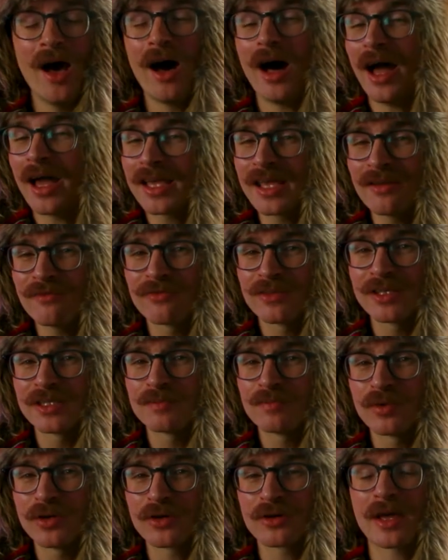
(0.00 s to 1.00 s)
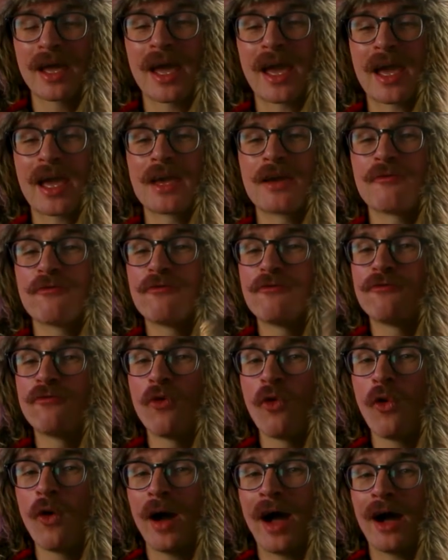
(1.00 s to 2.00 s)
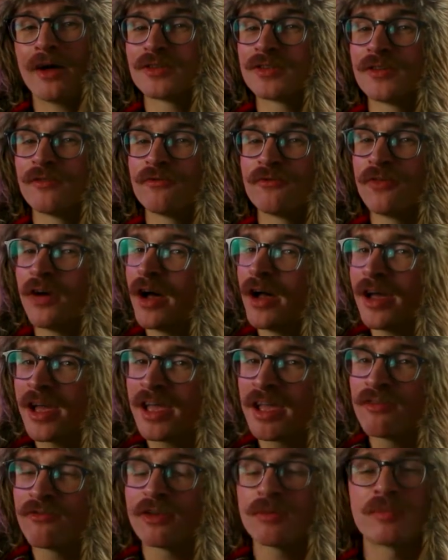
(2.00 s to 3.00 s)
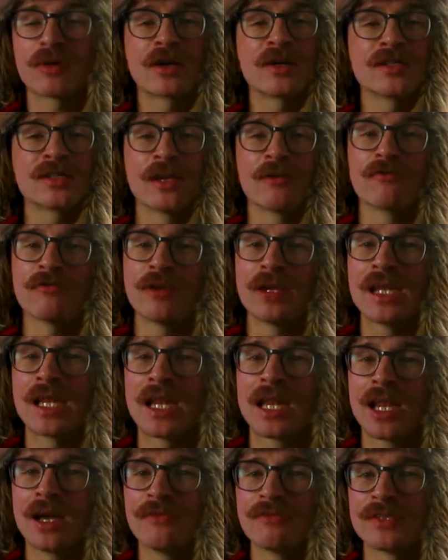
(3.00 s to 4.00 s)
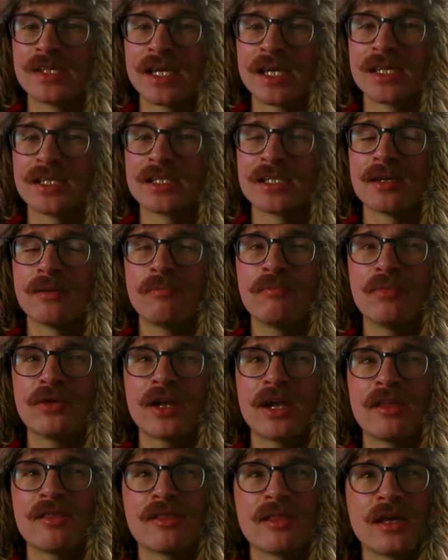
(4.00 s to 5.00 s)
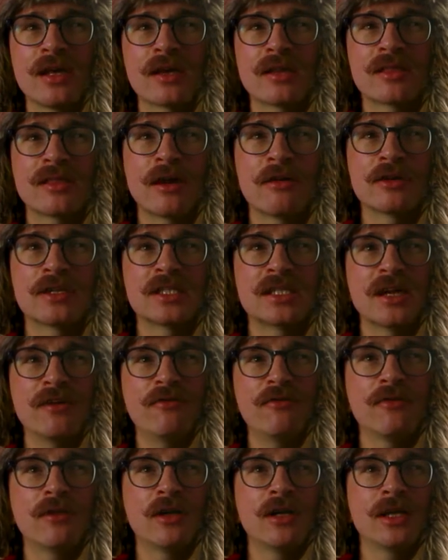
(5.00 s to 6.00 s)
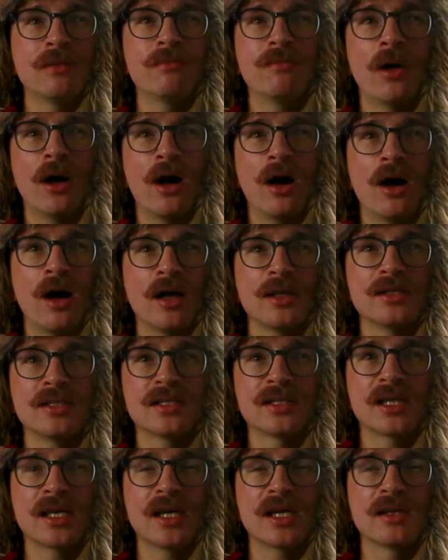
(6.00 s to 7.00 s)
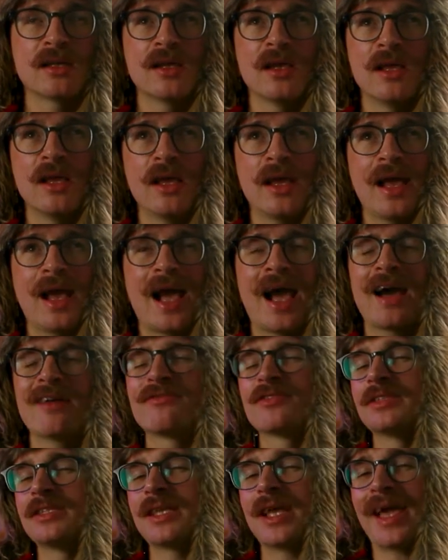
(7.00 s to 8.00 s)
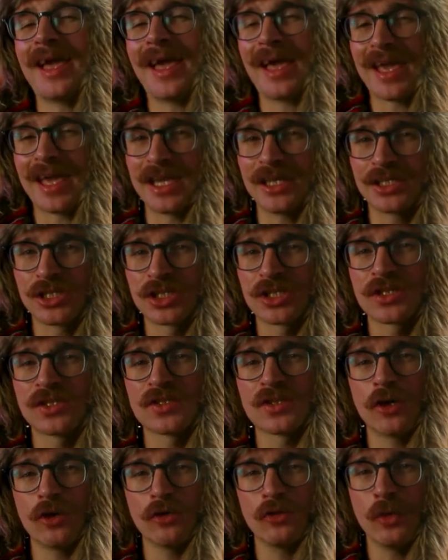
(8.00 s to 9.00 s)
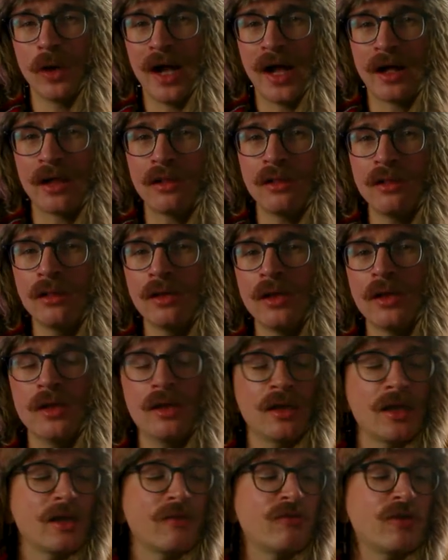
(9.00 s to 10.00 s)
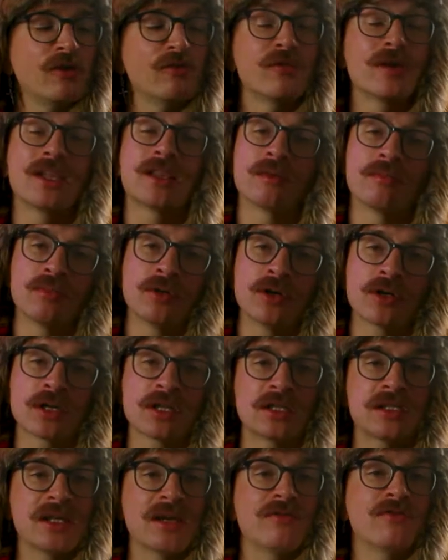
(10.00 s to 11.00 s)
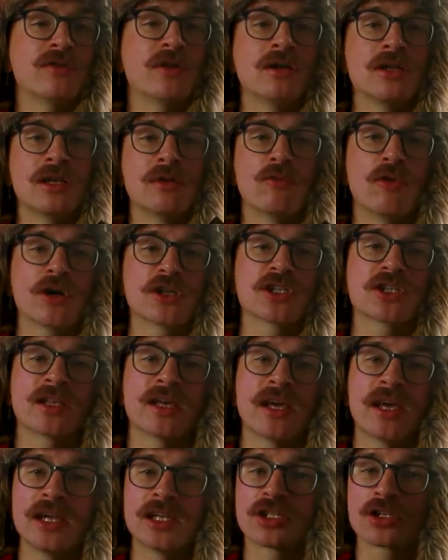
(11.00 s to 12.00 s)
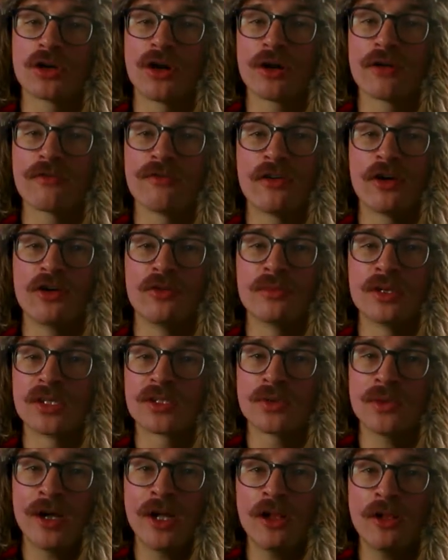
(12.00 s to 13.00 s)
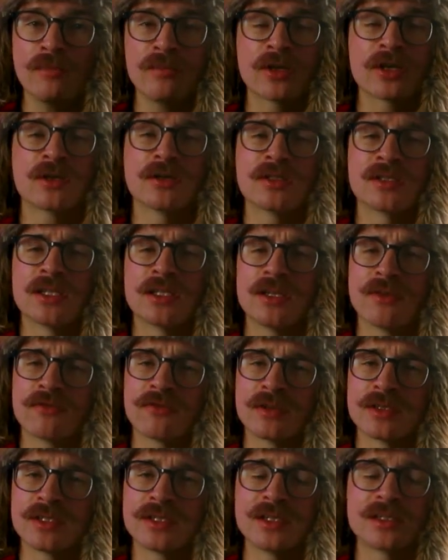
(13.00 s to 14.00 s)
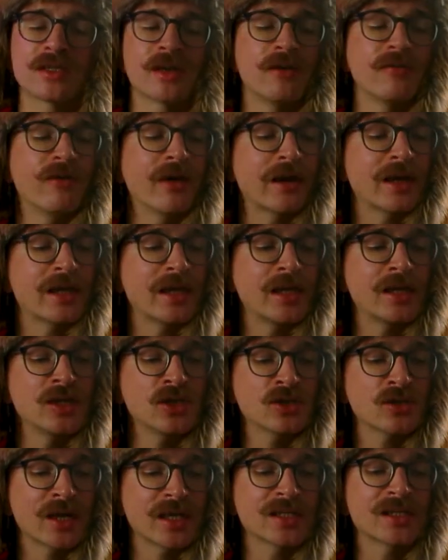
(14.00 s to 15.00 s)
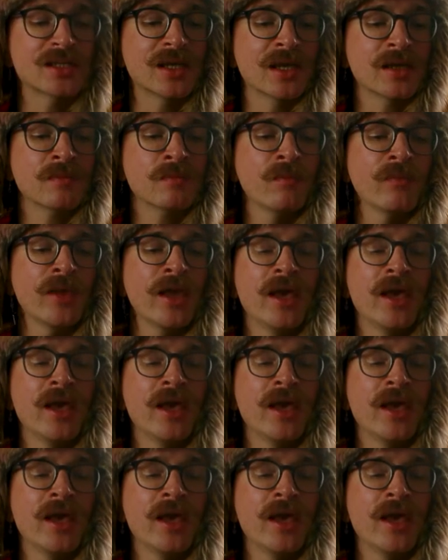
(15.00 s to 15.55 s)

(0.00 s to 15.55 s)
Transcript: I give this book a 4 out of 5 because I really loved it, but I think there are definitely parts that haven't aged so well. If you read the book, definitely watch the Hitchcock film as well, because the differences are very interesting.